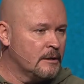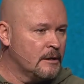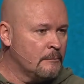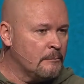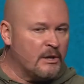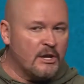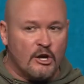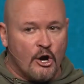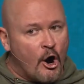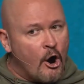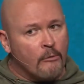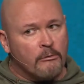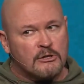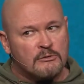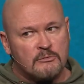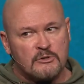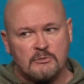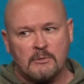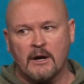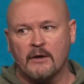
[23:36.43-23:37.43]
But he always
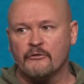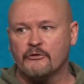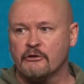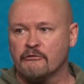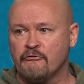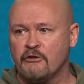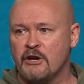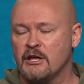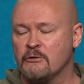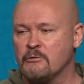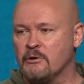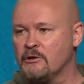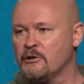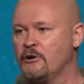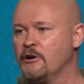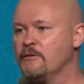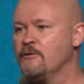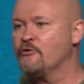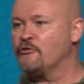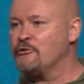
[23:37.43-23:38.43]
responds to faith. We're
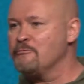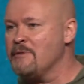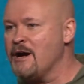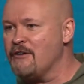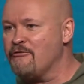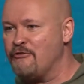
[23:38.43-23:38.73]
learning this in my